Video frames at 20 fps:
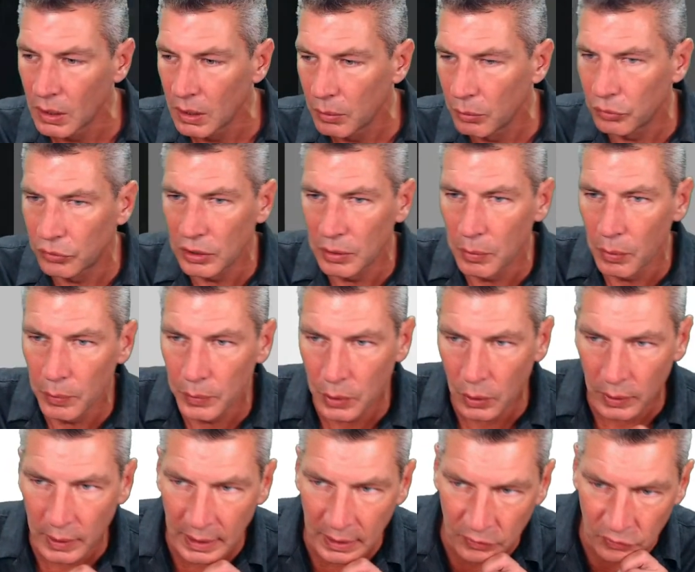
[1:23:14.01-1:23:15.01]
We'll see what we've got
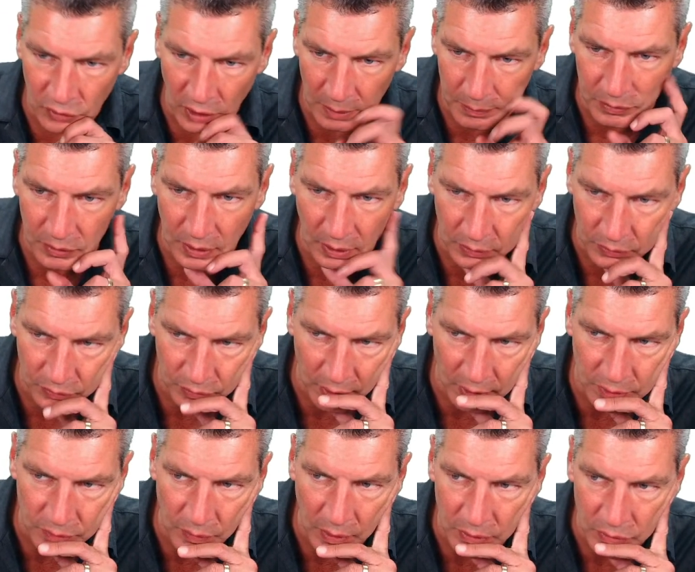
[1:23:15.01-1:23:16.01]
here. Types of gun
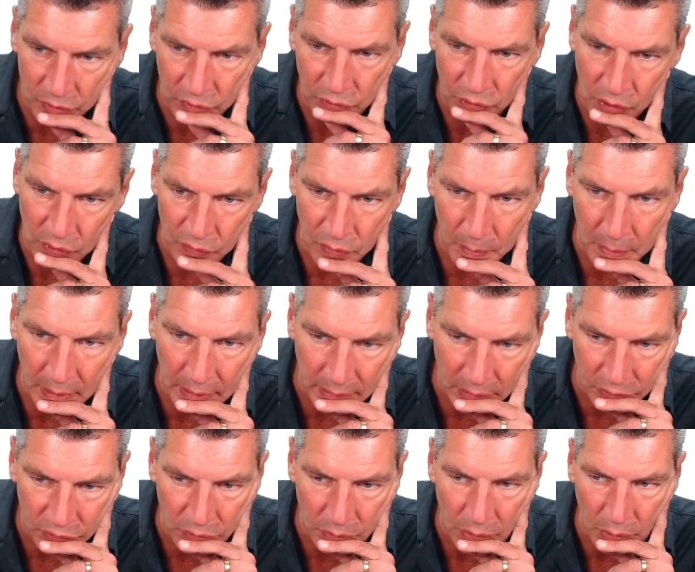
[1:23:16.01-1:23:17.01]
sights, right? Just so you're familiar,
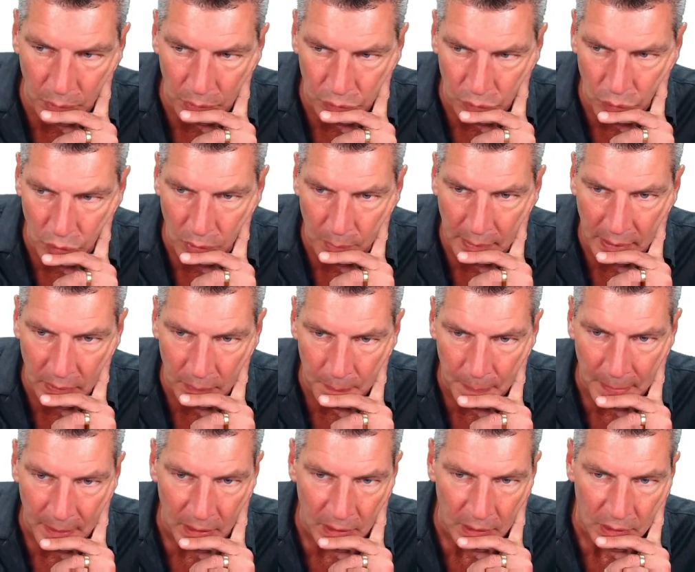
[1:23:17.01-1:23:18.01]
so you know what we're talking about.
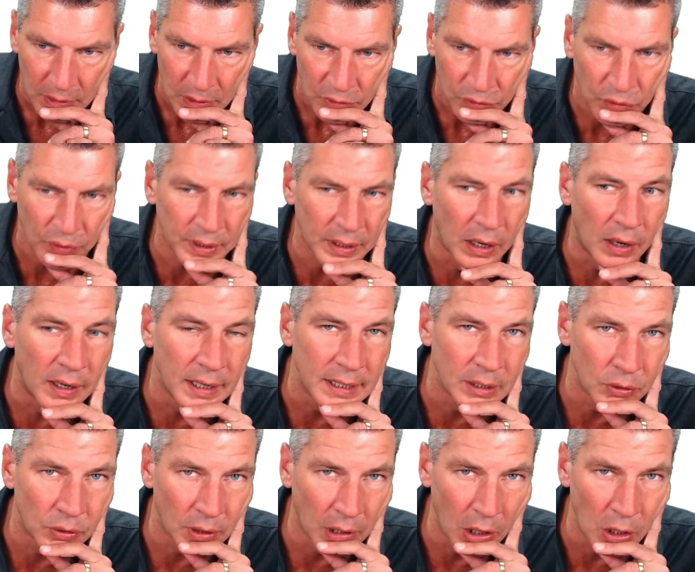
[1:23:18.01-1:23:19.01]
So the iron
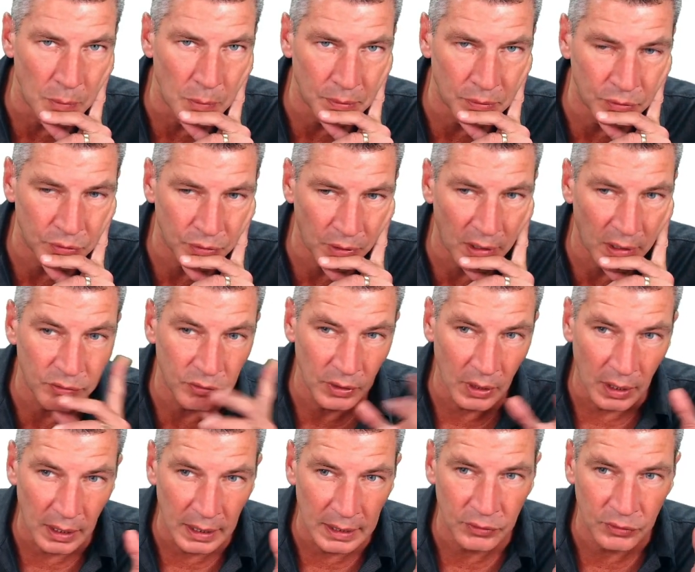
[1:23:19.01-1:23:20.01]
or open sights, the
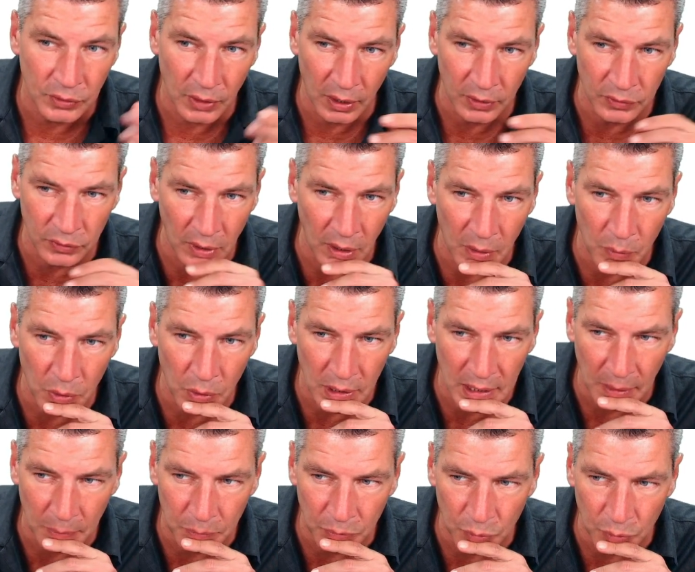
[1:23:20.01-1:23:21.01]
iron sights are like what
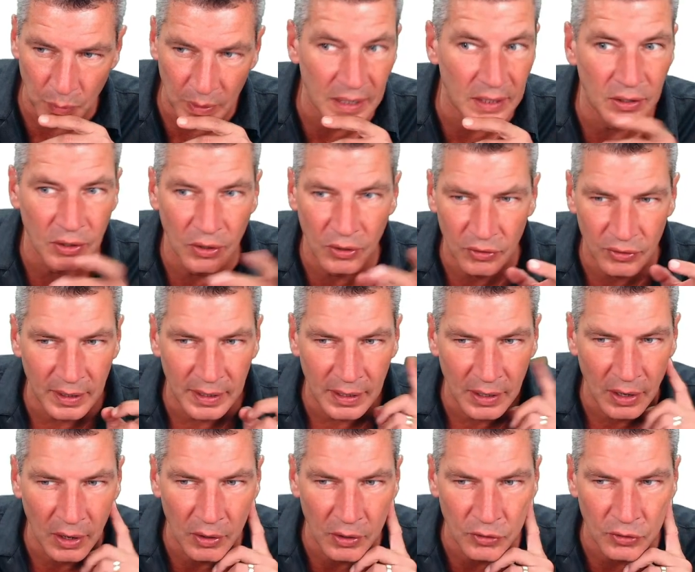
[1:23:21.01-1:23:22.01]
comes with it usually. You
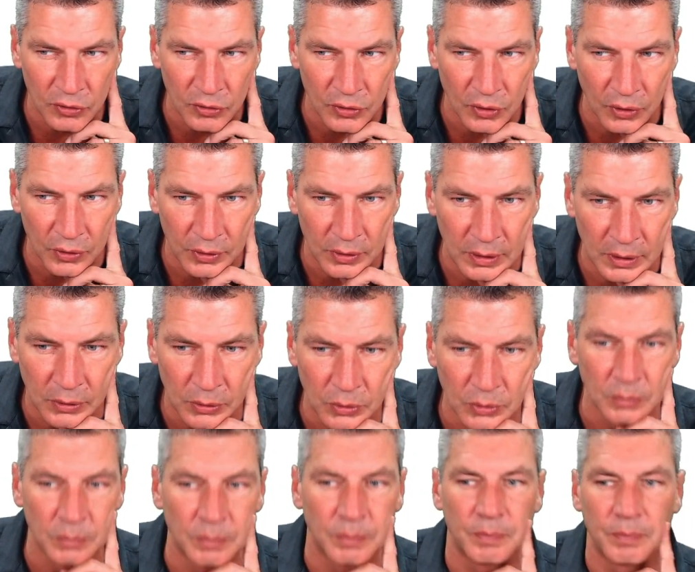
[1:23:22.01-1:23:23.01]
know, you just got the
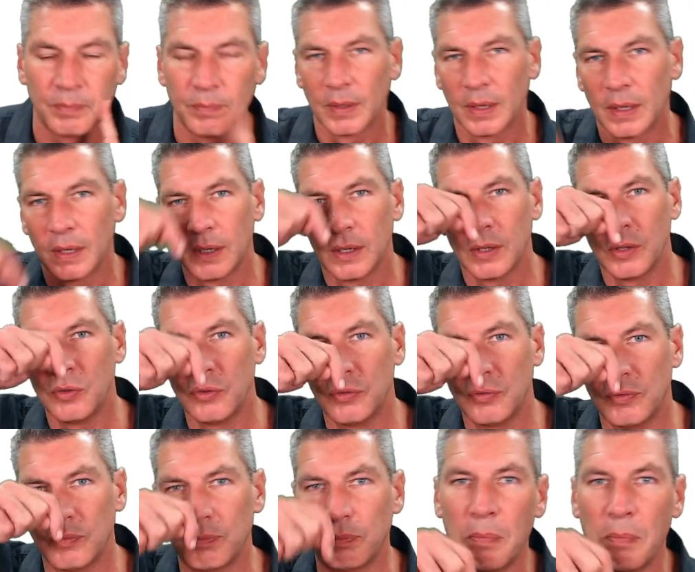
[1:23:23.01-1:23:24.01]
little
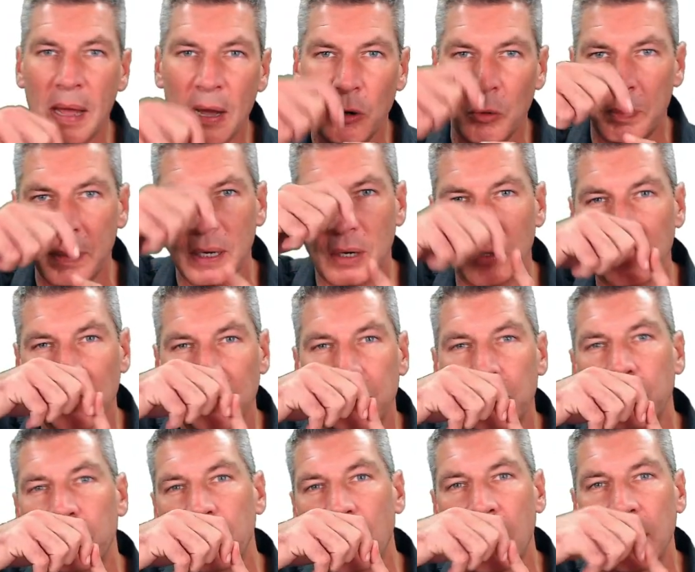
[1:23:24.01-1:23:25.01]
metal bit on the
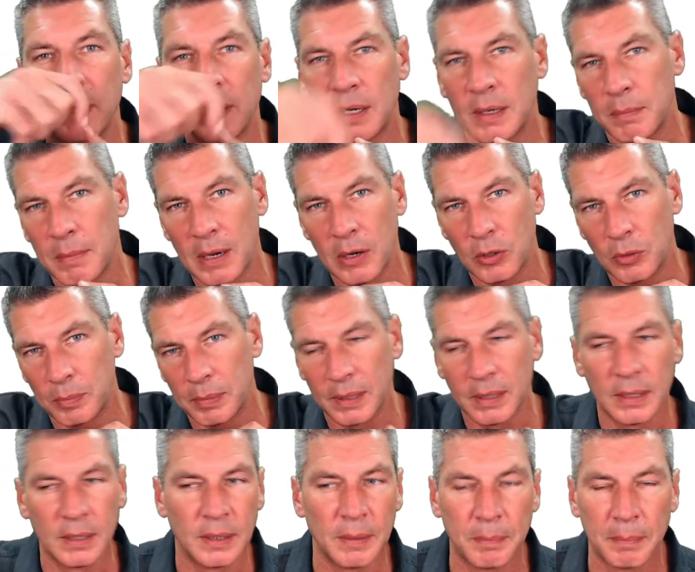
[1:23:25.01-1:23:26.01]
front and the metal bit
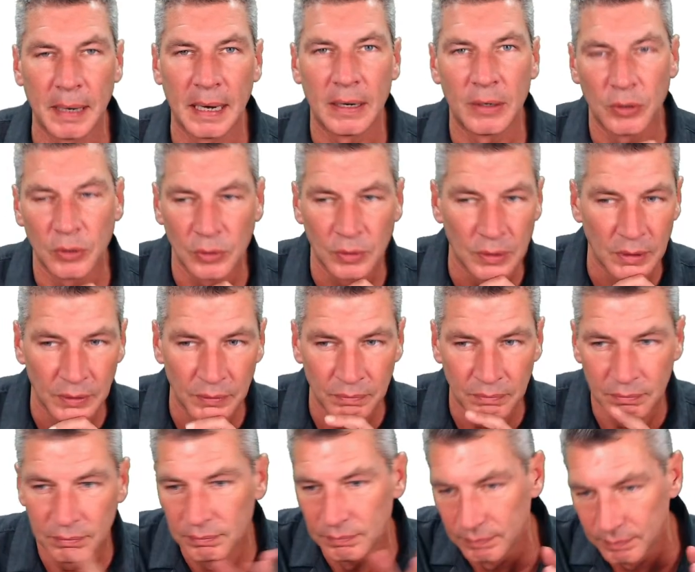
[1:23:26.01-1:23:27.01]
of the barrel,
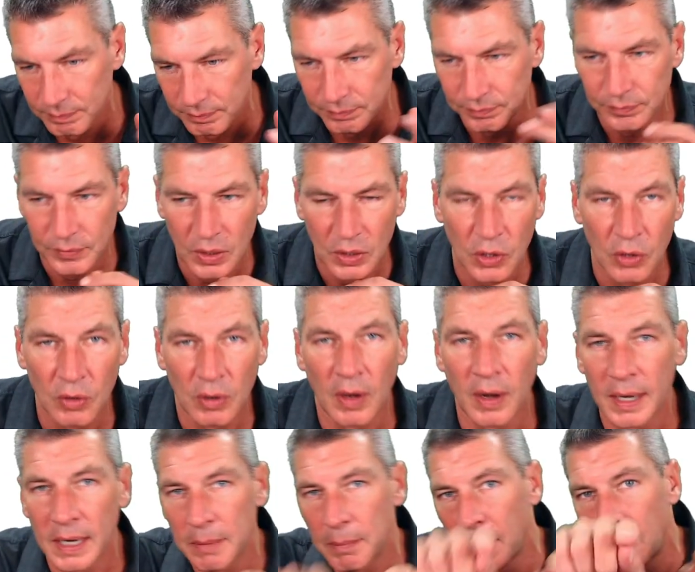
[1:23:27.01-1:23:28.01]
and you
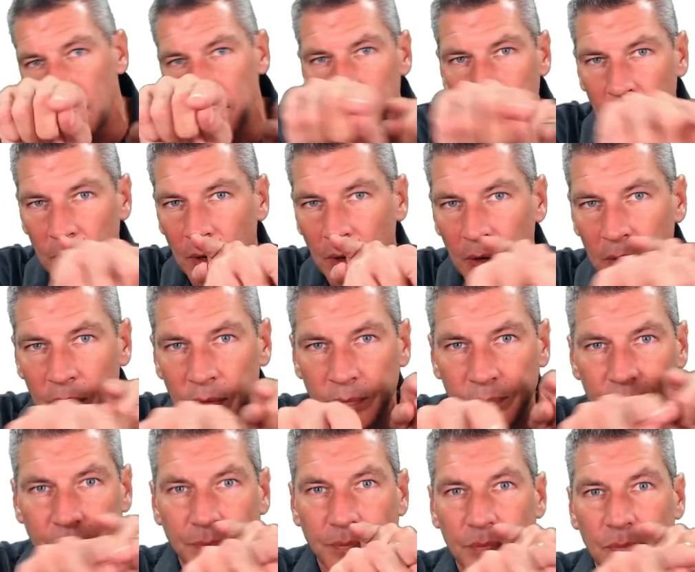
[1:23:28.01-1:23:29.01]
line them up, you know,
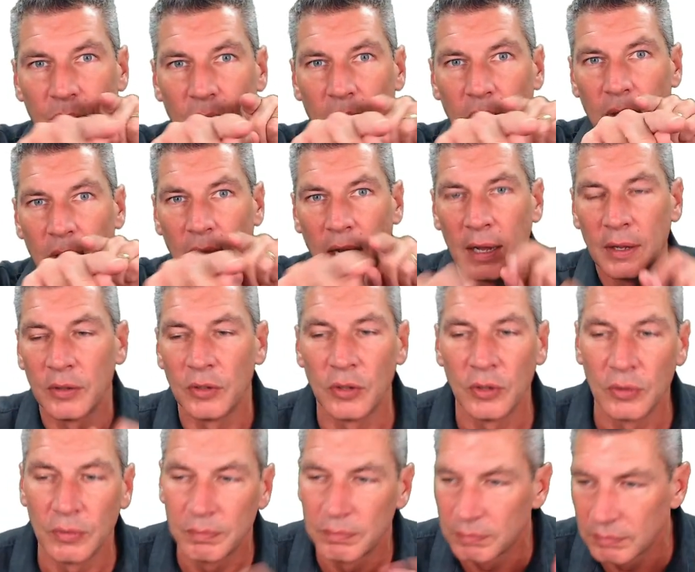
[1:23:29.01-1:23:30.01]

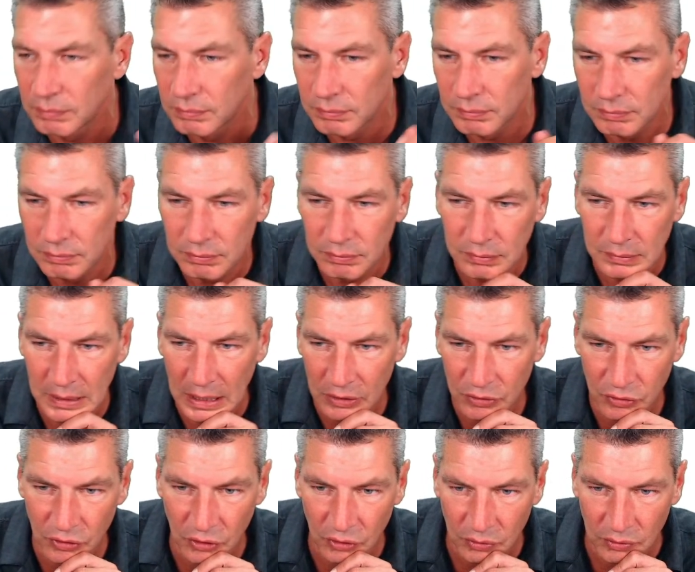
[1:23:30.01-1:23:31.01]
and
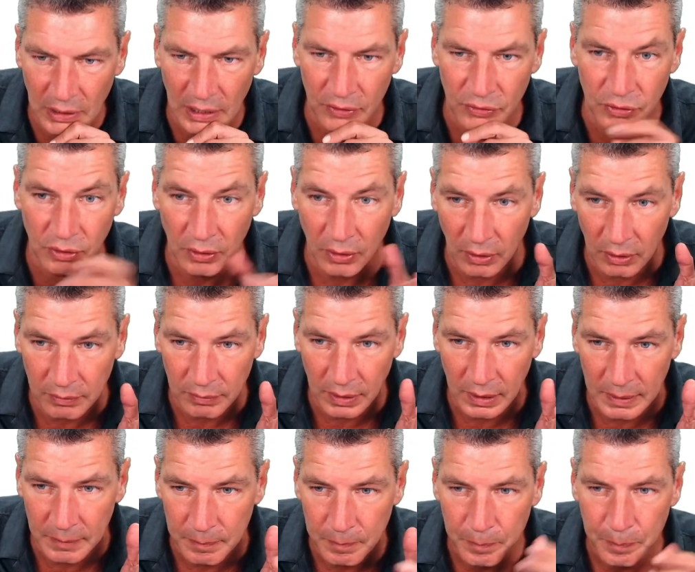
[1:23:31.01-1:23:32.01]
that's your lot,
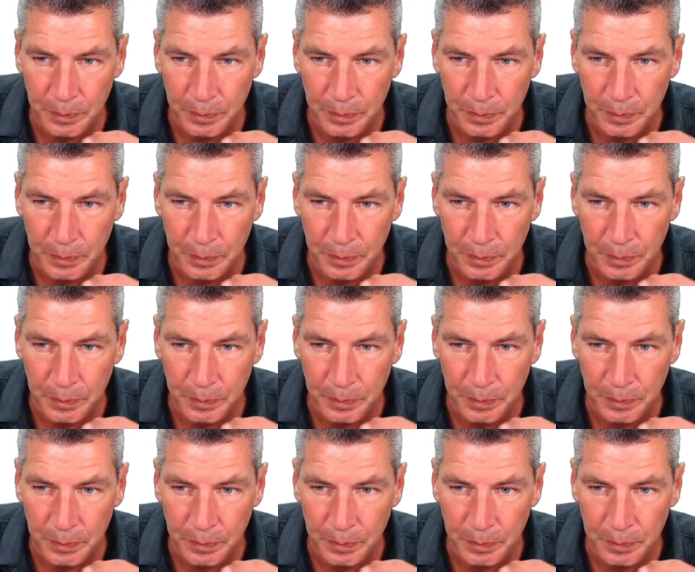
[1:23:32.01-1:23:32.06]
right?